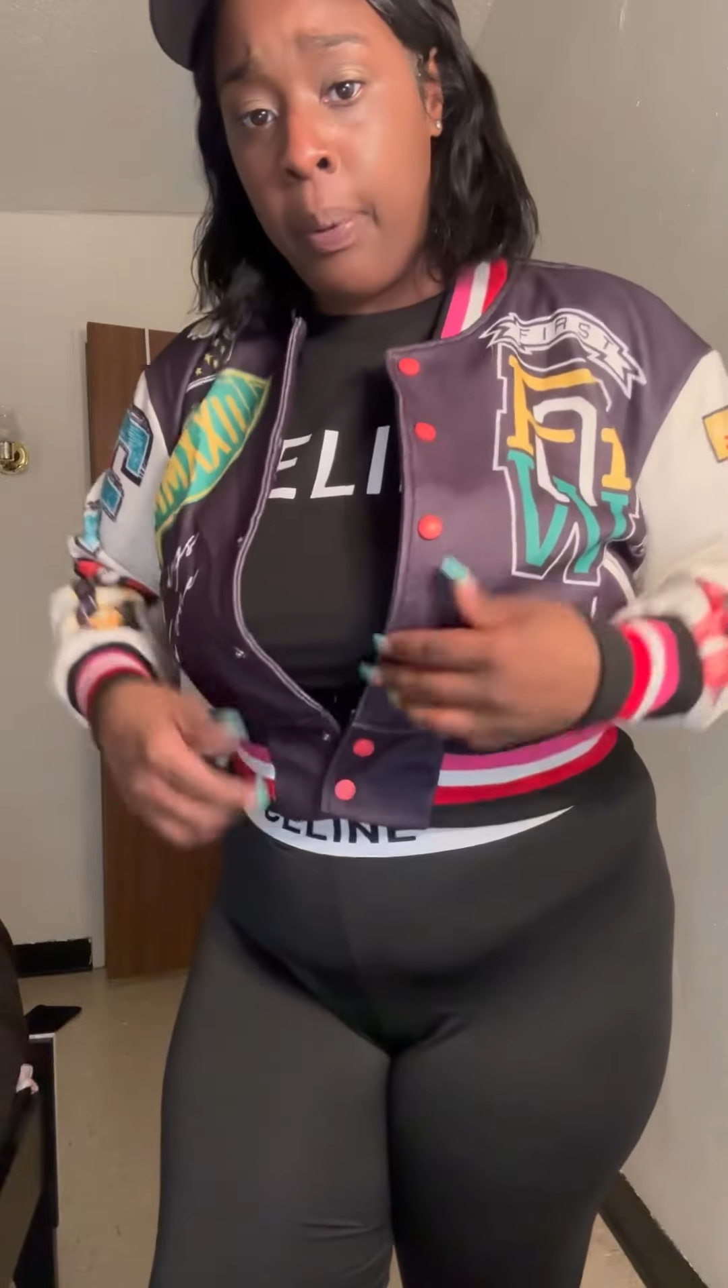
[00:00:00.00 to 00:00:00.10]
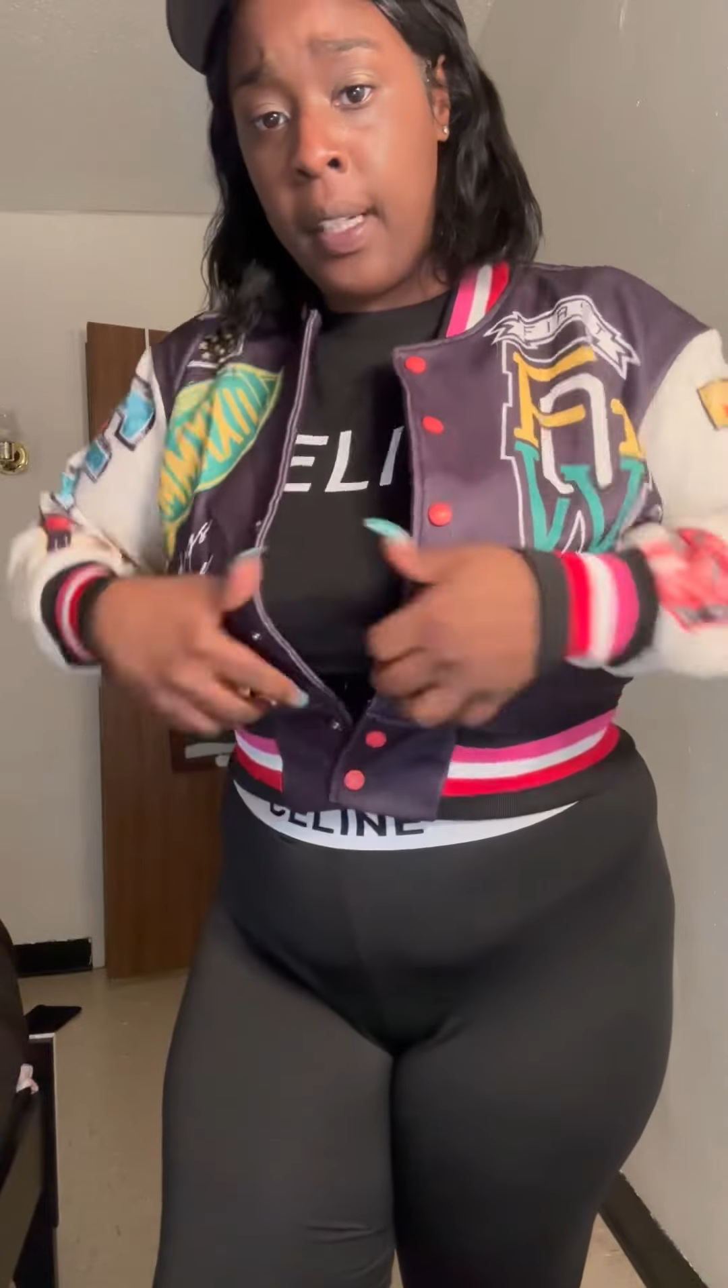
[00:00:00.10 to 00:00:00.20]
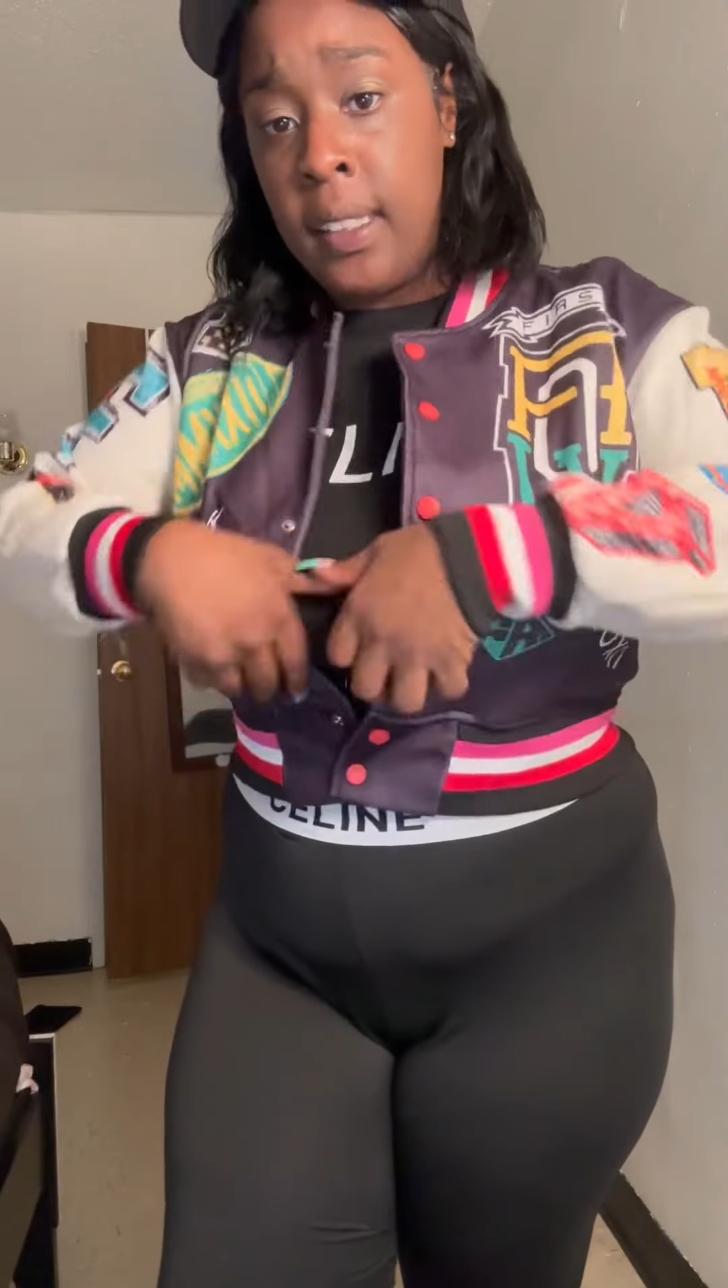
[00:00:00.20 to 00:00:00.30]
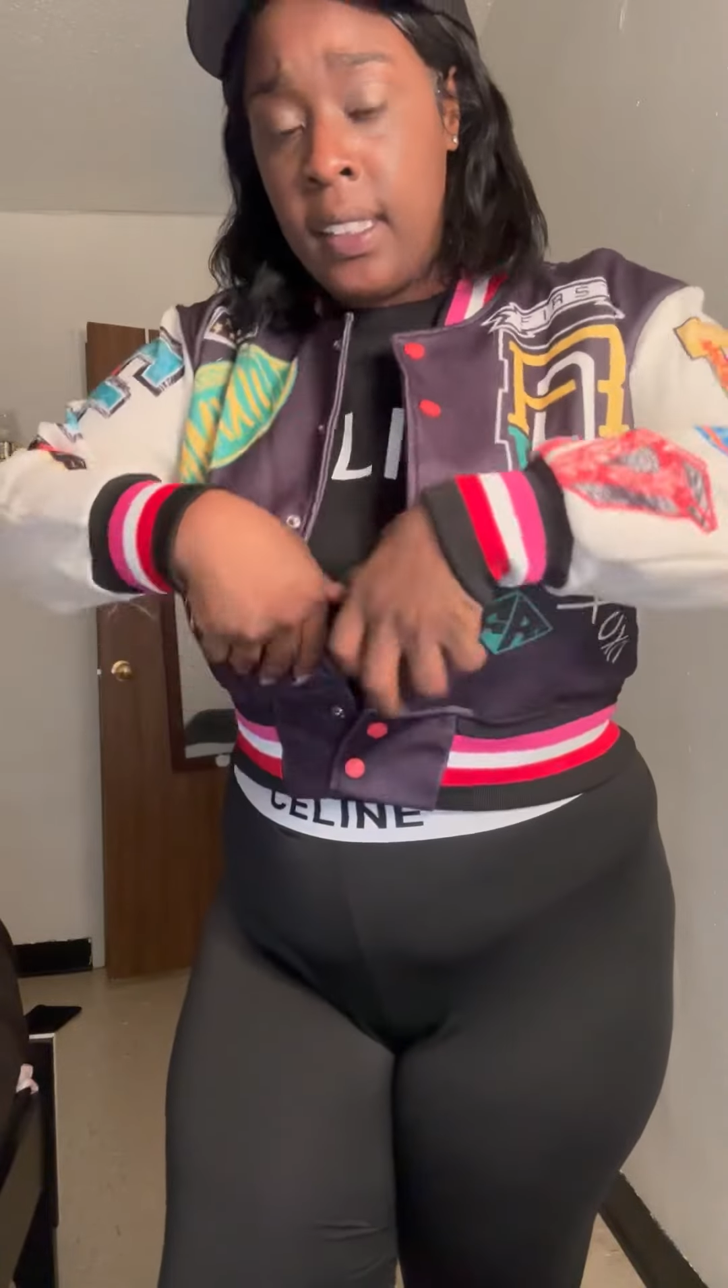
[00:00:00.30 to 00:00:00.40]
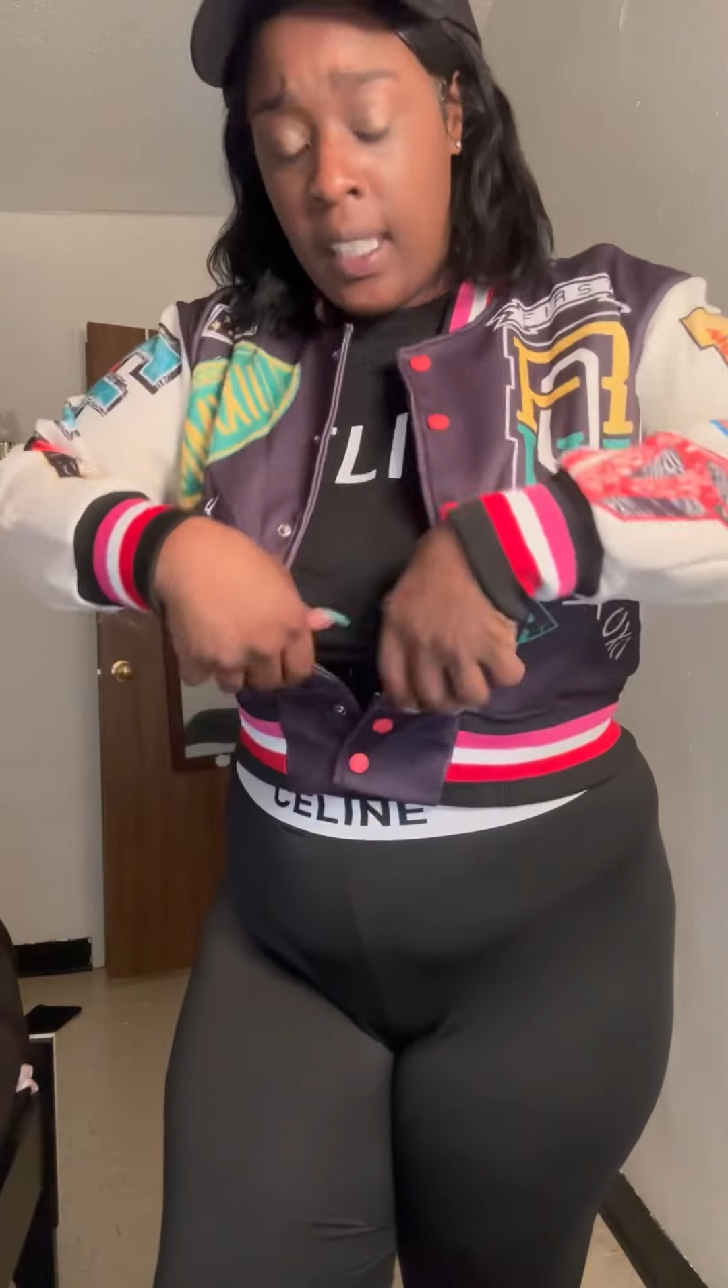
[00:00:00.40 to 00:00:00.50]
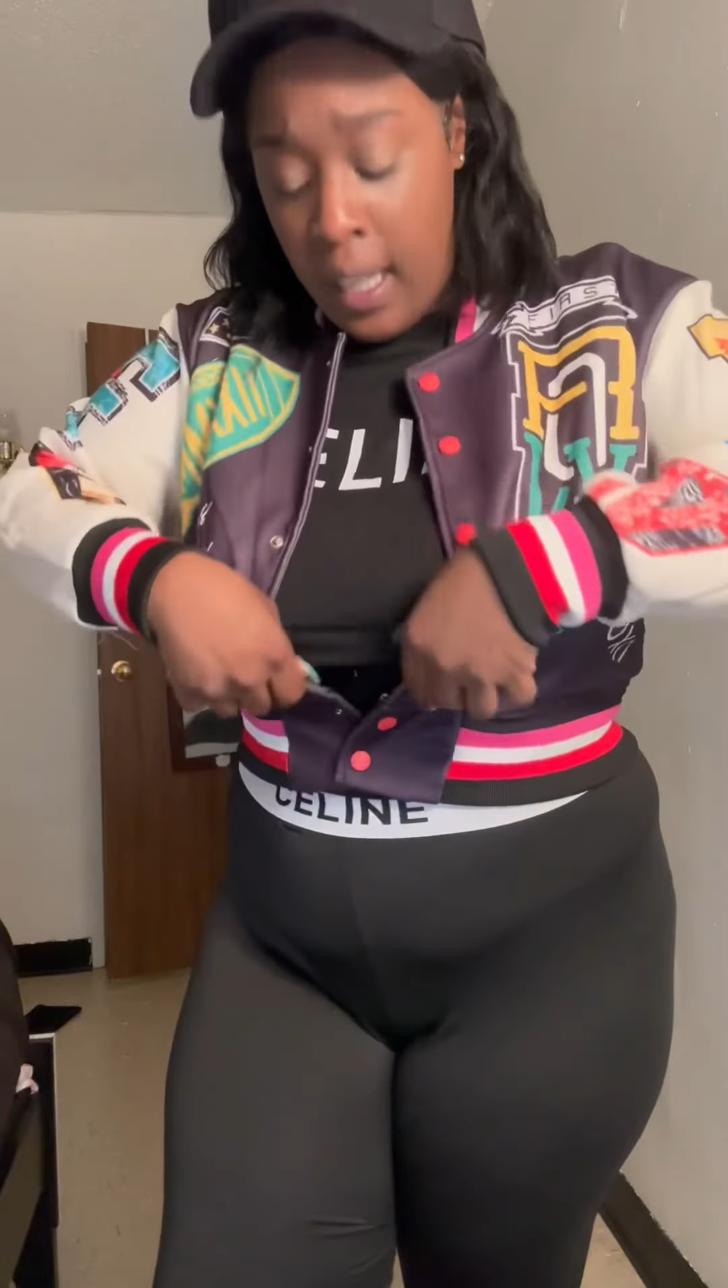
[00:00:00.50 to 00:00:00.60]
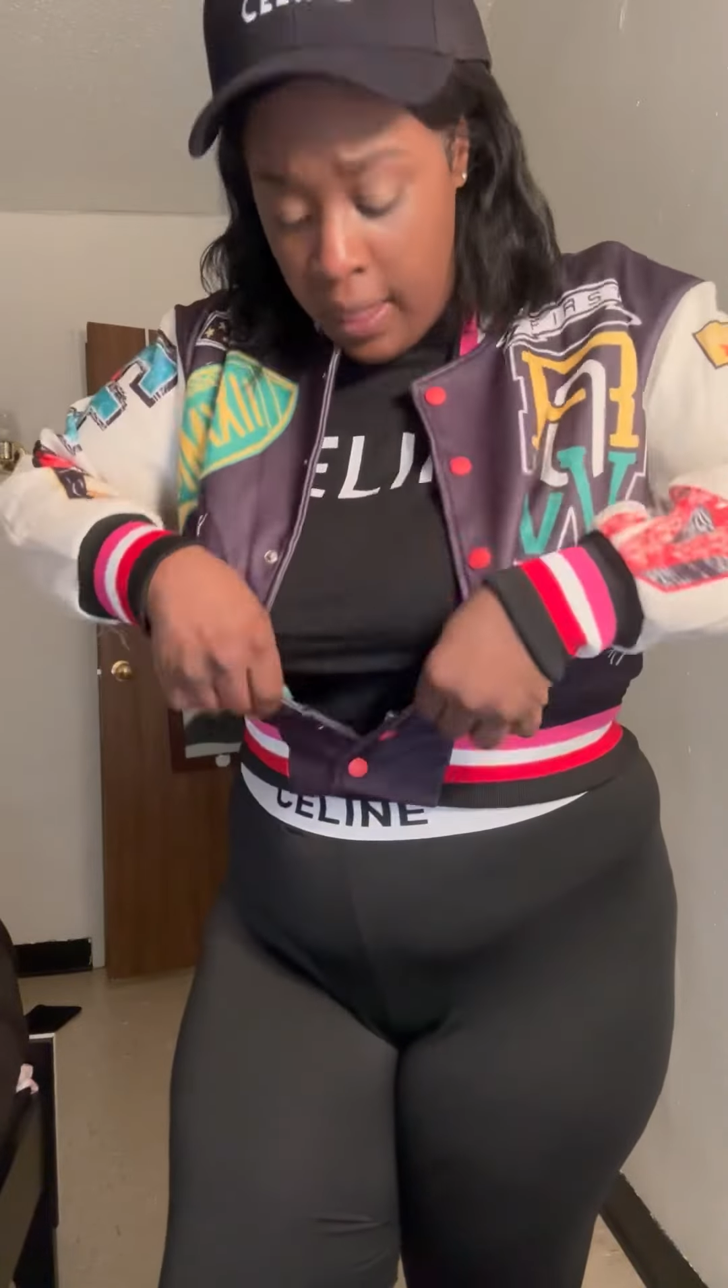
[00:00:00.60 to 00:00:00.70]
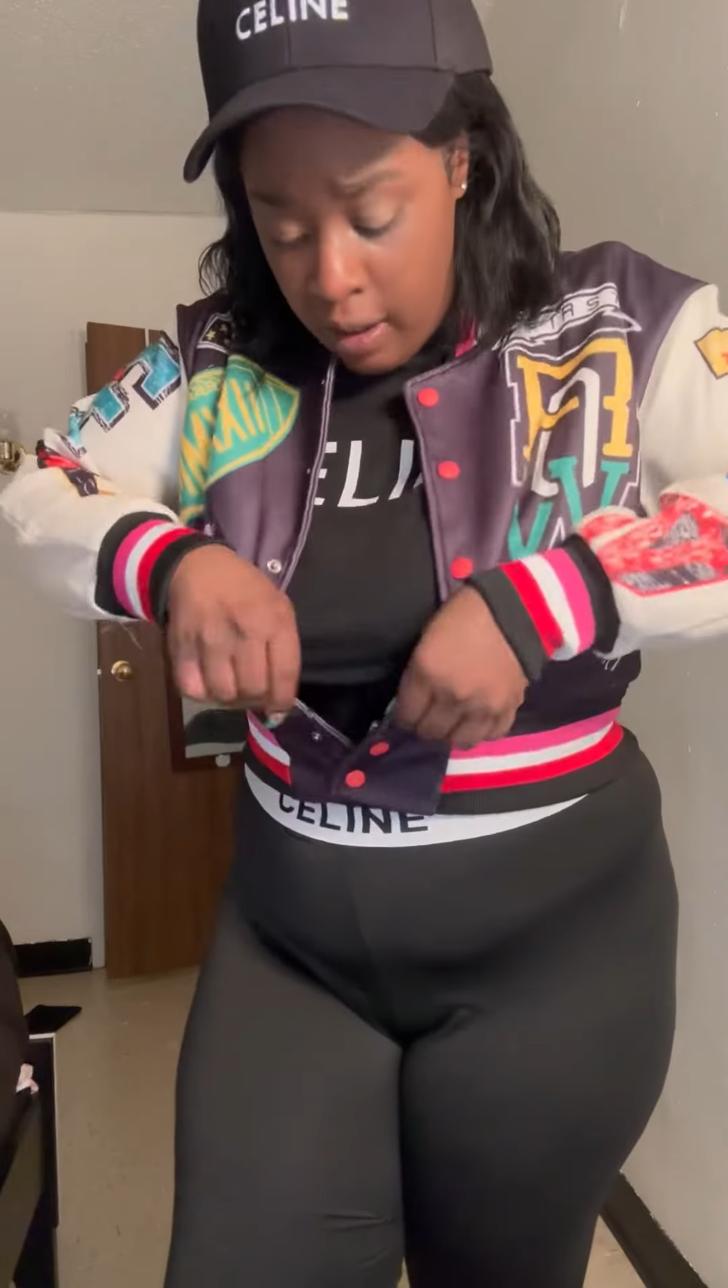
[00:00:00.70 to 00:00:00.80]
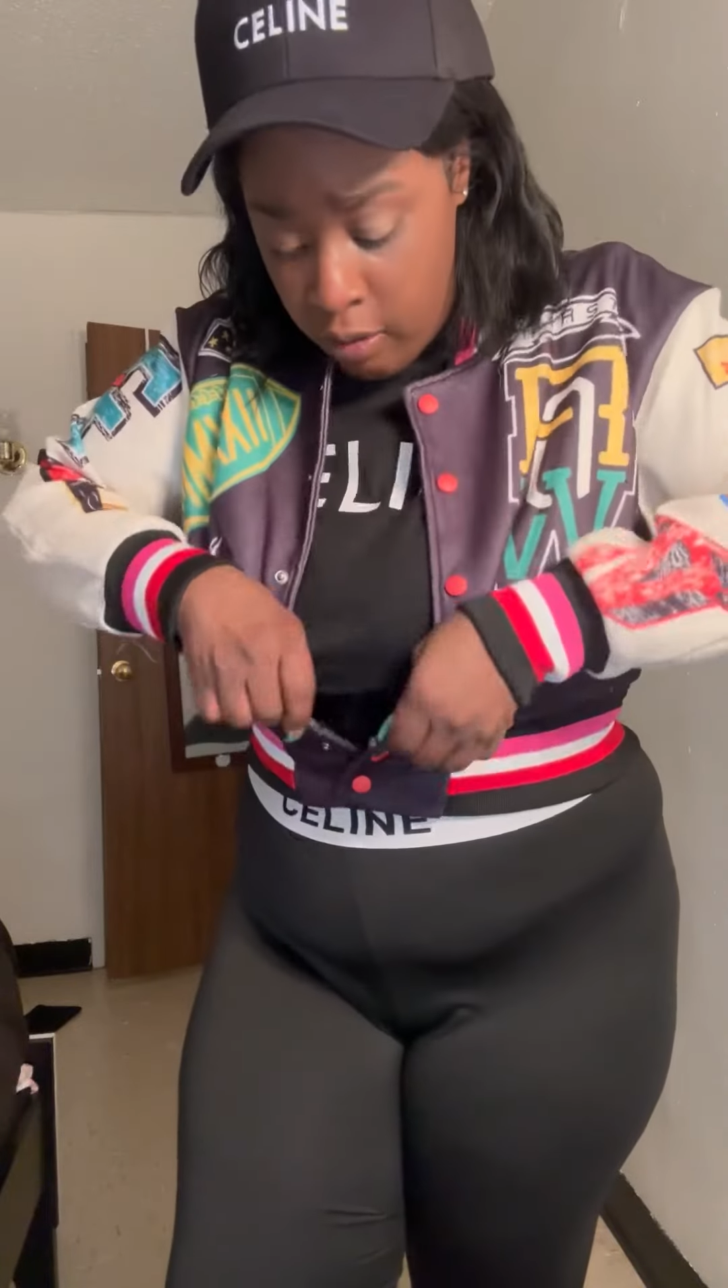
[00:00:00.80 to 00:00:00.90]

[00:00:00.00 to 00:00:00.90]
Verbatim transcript: put it together